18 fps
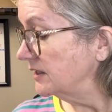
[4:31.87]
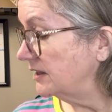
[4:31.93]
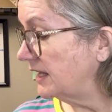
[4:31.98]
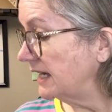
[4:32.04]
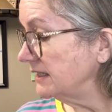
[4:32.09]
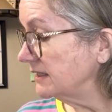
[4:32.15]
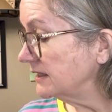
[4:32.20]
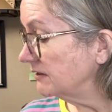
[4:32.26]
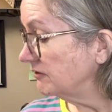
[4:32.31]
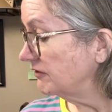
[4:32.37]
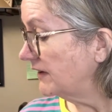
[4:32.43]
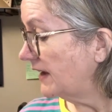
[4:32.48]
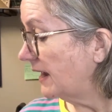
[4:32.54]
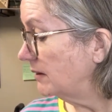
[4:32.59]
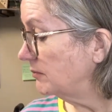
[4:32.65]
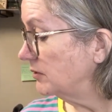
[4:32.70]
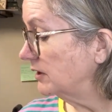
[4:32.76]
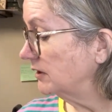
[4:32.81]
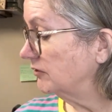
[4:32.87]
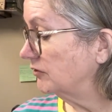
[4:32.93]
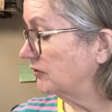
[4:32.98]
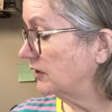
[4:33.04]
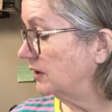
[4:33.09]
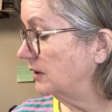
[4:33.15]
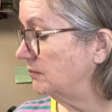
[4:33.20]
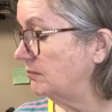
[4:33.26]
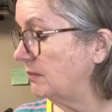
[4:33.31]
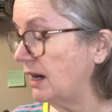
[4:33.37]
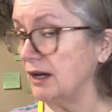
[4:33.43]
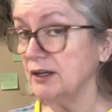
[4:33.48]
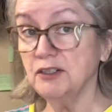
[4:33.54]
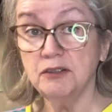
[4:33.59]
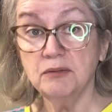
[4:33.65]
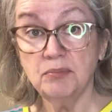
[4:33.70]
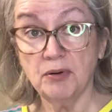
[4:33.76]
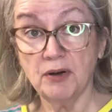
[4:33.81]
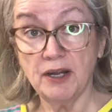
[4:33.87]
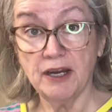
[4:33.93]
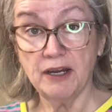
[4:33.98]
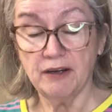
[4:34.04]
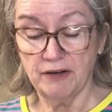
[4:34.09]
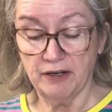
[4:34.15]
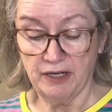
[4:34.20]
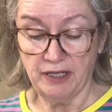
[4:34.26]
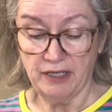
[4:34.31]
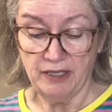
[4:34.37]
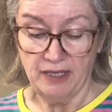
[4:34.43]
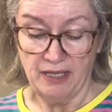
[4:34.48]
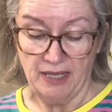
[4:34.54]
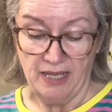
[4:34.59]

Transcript: that's the fabric from Modern Prairie,